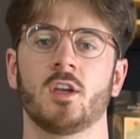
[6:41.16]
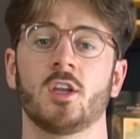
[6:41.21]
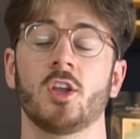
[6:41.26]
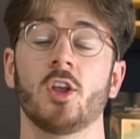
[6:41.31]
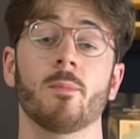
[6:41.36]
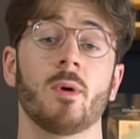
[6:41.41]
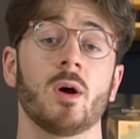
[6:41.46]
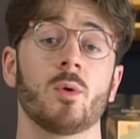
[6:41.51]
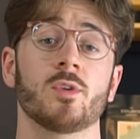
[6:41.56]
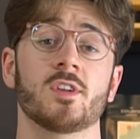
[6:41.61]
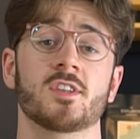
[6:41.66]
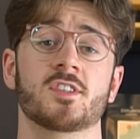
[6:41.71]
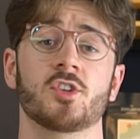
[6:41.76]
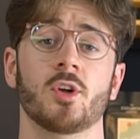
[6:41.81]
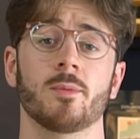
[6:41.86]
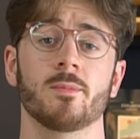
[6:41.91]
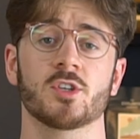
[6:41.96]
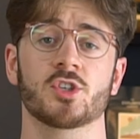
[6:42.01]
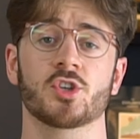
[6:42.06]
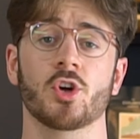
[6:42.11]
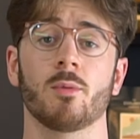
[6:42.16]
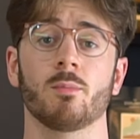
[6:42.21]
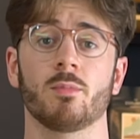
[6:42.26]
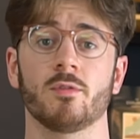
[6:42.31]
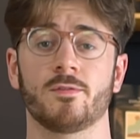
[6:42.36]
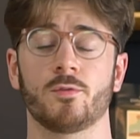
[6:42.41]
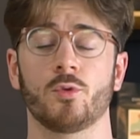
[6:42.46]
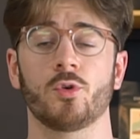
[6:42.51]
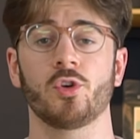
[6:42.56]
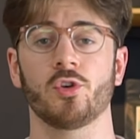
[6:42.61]
you might want to stop the shot
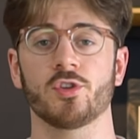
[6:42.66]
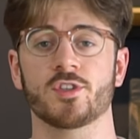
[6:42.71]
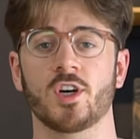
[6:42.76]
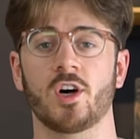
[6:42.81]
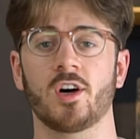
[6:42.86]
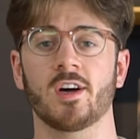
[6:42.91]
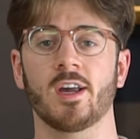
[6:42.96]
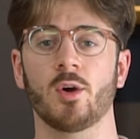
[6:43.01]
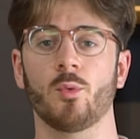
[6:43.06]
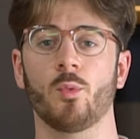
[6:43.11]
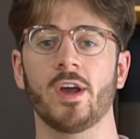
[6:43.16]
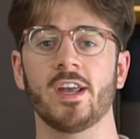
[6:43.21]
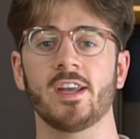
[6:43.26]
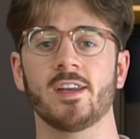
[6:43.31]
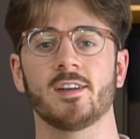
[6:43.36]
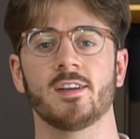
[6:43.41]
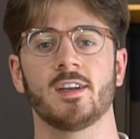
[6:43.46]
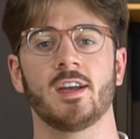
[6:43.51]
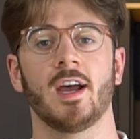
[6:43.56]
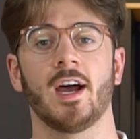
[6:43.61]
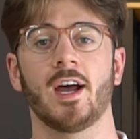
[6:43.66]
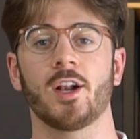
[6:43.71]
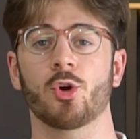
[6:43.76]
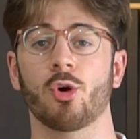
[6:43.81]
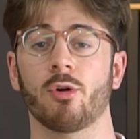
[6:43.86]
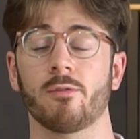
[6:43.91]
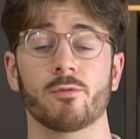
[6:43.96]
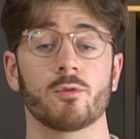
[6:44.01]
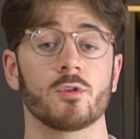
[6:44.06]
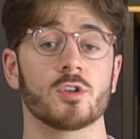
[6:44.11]
before your target weight and
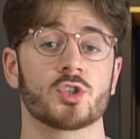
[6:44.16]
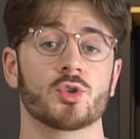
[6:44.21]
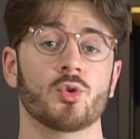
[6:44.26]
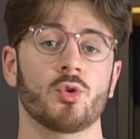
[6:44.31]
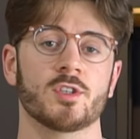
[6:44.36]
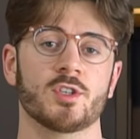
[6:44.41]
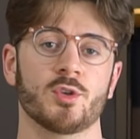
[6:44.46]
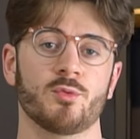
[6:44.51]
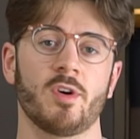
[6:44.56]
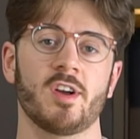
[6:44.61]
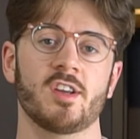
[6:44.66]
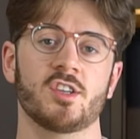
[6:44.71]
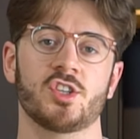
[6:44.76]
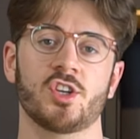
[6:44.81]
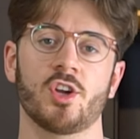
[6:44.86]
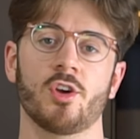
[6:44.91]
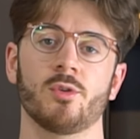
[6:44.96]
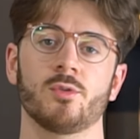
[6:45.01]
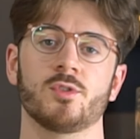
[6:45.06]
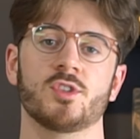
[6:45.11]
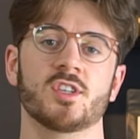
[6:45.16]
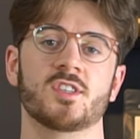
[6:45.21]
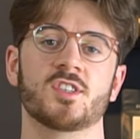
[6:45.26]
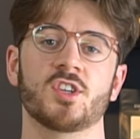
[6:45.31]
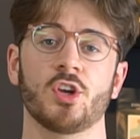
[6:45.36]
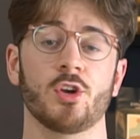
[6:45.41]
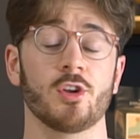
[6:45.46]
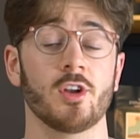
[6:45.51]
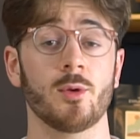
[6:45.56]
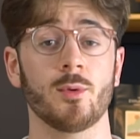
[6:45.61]
go for a shorter ratio just
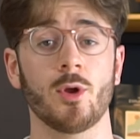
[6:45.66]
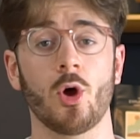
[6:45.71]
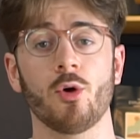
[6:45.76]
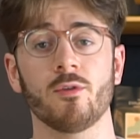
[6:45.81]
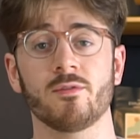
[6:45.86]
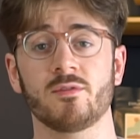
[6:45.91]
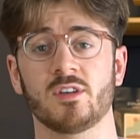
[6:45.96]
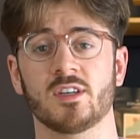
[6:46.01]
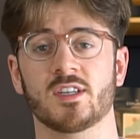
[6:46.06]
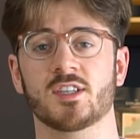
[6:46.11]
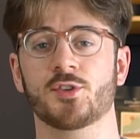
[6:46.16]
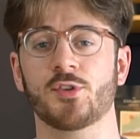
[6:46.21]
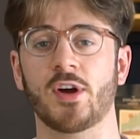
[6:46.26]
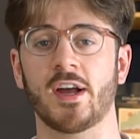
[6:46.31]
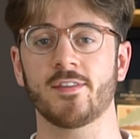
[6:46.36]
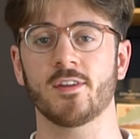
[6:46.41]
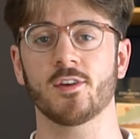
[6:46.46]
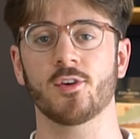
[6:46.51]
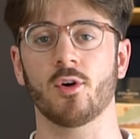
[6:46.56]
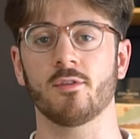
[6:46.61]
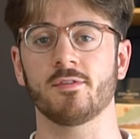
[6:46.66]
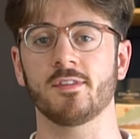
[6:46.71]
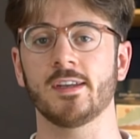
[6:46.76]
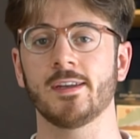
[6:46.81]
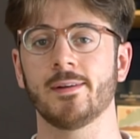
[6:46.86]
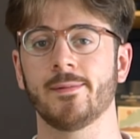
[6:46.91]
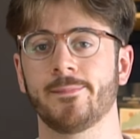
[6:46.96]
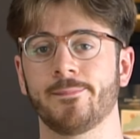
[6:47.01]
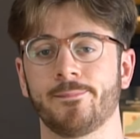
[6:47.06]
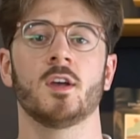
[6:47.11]
so you don't over-extract the coffee.
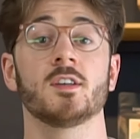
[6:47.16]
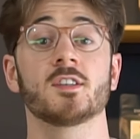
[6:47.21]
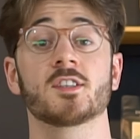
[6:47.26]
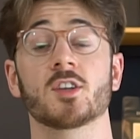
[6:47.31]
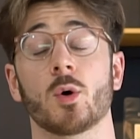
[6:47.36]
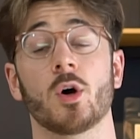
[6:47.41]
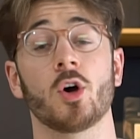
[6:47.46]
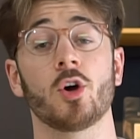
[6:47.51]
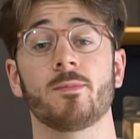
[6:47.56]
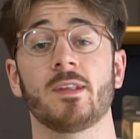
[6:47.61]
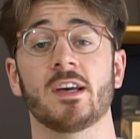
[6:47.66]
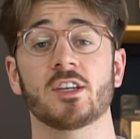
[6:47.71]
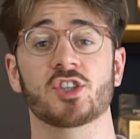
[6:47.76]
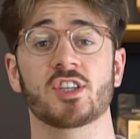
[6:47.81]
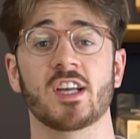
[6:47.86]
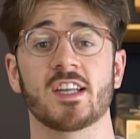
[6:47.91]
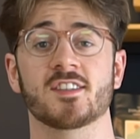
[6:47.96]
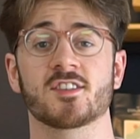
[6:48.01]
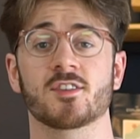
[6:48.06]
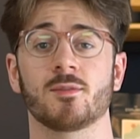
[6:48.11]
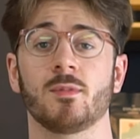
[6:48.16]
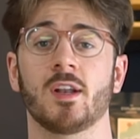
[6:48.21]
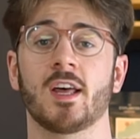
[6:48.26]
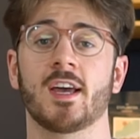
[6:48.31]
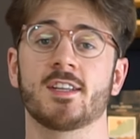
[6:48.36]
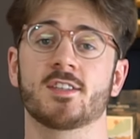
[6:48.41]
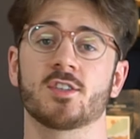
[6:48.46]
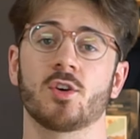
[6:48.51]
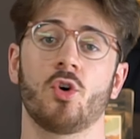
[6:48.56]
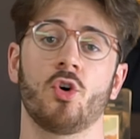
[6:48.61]
So I hope that sheds some
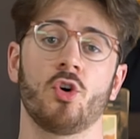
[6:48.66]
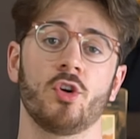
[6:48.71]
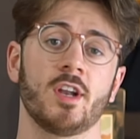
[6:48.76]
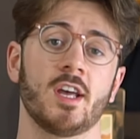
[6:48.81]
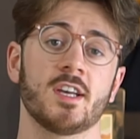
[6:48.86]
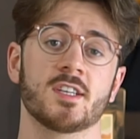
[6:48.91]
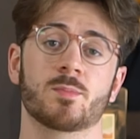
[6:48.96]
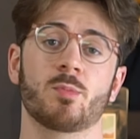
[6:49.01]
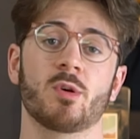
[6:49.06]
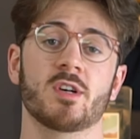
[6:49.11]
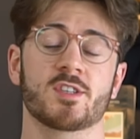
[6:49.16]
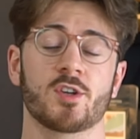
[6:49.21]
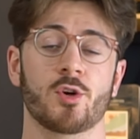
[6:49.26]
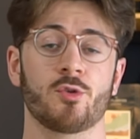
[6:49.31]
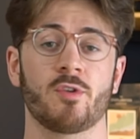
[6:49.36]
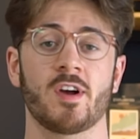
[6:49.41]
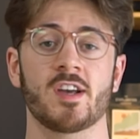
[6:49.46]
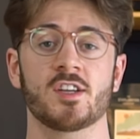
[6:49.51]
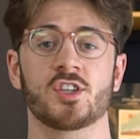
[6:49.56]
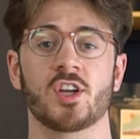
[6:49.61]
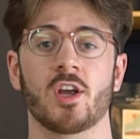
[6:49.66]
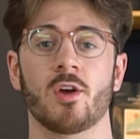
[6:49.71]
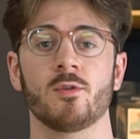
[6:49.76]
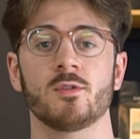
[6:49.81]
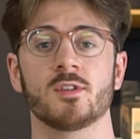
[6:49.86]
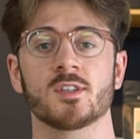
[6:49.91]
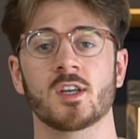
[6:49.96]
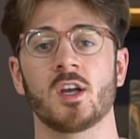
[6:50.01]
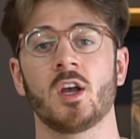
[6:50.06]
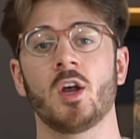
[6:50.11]
light on espresso
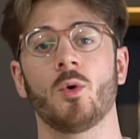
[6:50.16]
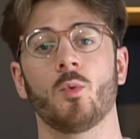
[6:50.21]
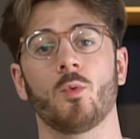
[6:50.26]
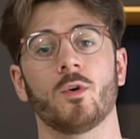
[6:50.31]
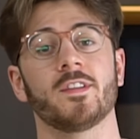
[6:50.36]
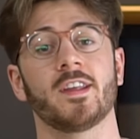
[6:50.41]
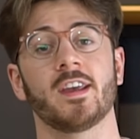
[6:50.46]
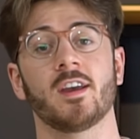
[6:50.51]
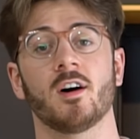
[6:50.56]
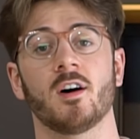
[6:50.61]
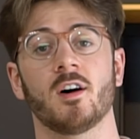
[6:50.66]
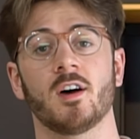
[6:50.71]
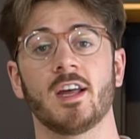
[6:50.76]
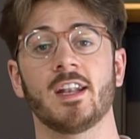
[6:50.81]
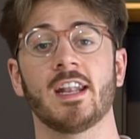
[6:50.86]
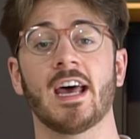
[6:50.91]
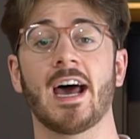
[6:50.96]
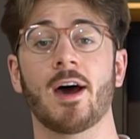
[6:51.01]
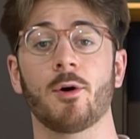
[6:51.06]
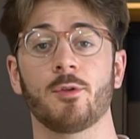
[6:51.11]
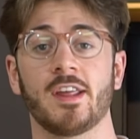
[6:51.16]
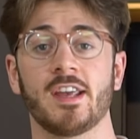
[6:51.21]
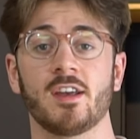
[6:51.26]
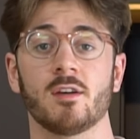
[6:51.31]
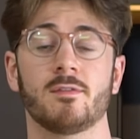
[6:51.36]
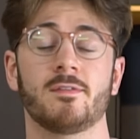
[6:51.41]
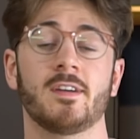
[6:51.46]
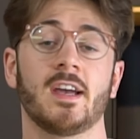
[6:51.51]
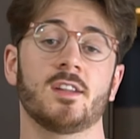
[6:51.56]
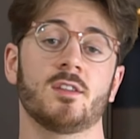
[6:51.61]
ratios, what they are and how they
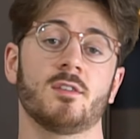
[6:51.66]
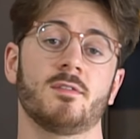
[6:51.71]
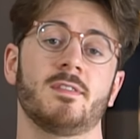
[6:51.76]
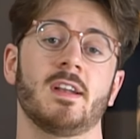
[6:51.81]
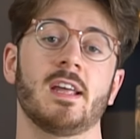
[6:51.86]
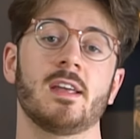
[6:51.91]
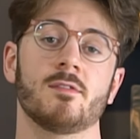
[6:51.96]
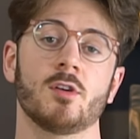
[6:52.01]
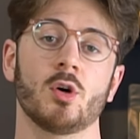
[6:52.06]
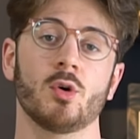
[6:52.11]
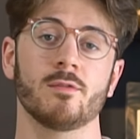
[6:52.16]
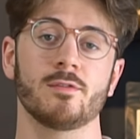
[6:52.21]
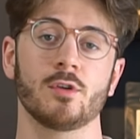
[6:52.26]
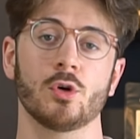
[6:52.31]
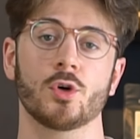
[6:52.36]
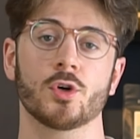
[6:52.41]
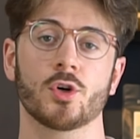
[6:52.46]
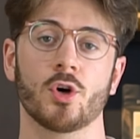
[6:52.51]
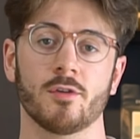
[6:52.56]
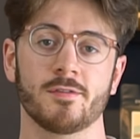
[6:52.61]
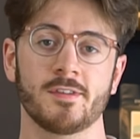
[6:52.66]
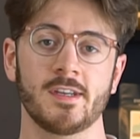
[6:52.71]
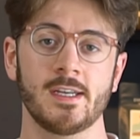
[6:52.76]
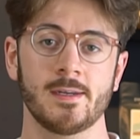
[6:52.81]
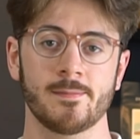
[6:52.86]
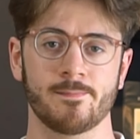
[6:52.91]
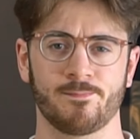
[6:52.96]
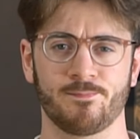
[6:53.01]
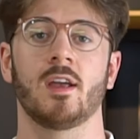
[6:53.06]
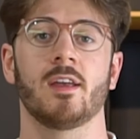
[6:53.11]
affect the flavor of your coffee.
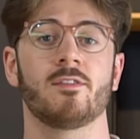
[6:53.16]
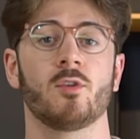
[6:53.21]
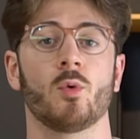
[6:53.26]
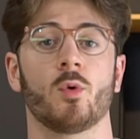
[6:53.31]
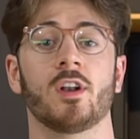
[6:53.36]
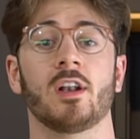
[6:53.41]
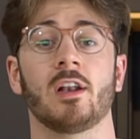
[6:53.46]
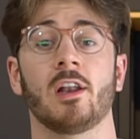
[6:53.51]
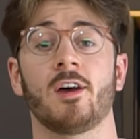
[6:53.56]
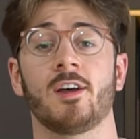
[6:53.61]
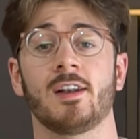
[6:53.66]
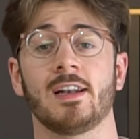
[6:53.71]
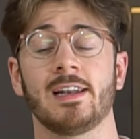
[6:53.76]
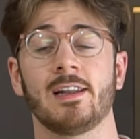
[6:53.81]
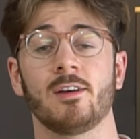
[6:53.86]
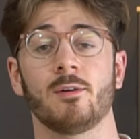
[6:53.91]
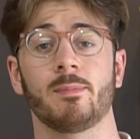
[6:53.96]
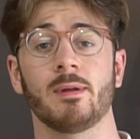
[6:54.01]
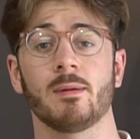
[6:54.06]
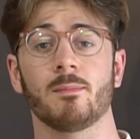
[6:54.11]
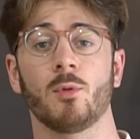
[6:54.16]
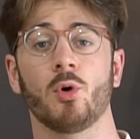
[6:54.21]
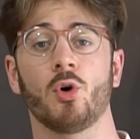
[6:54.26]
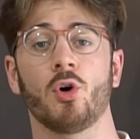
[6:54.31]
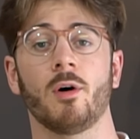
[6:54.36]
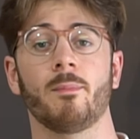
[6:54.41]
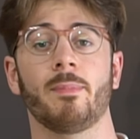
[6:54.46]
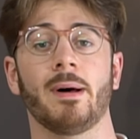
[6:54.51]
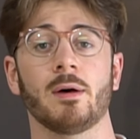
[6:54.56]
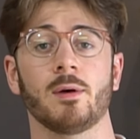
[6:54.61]
If you want to learn a little bit
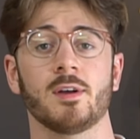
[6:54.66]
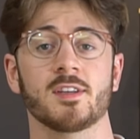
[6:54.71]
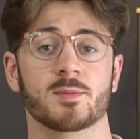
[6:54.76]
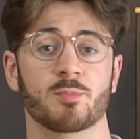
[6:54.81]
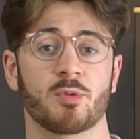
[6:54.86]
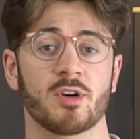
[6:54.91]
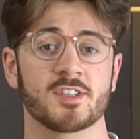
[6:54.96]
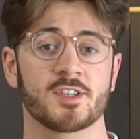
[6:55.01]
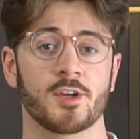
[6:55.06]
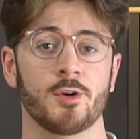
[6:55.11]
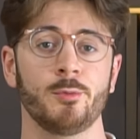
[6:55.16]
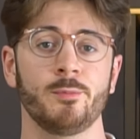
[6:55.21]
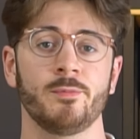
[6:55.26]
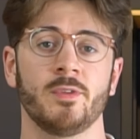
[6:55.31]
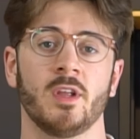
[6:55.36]
more about espresso,